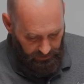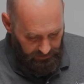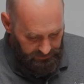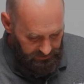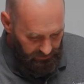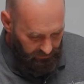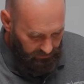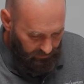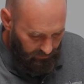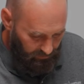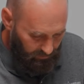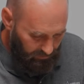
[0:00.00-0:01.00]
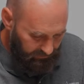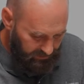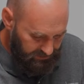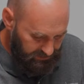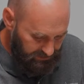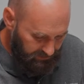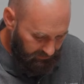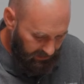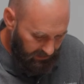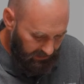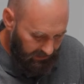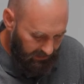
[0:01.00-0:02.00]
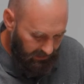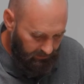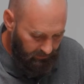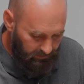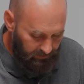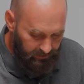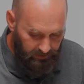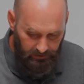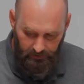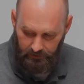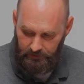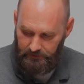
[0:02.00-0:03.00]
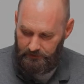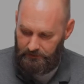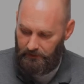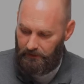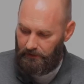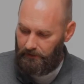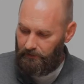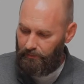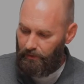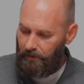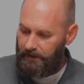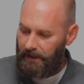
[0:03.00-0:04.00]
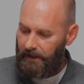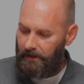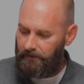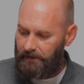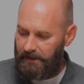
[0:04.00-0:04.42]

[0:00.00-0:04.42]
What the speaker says: So one of the issues you may encounter is you pull it out